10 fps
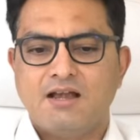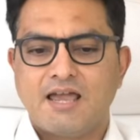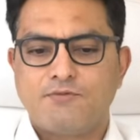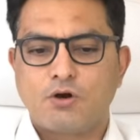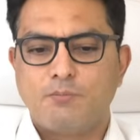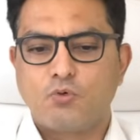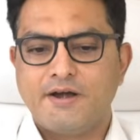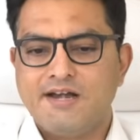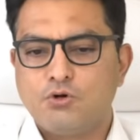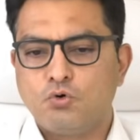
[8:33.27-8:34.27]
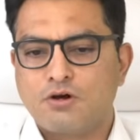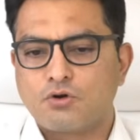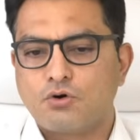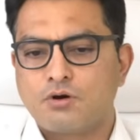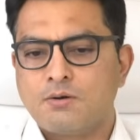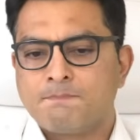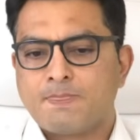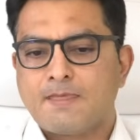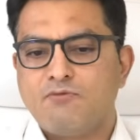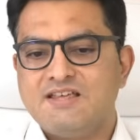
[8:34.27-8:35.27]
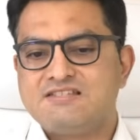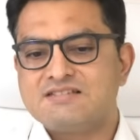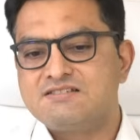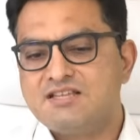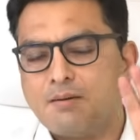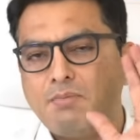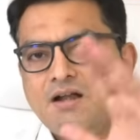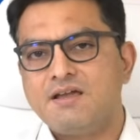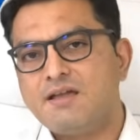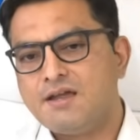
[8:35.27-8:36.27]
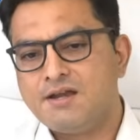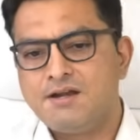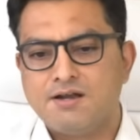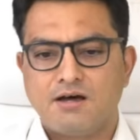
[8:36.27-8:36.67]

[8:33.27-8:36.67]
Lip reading: Like from 22 crore, we just doubled in,